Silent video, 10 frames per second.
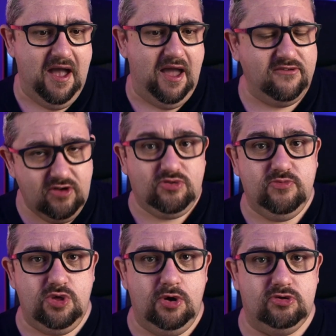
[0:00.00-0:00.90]
and I've got some
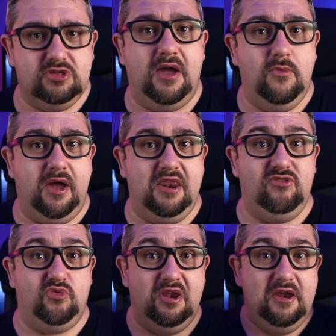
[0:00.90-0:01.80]
thoughts, and we'll get
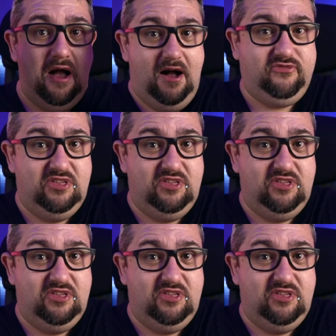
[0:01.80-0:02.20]
into it after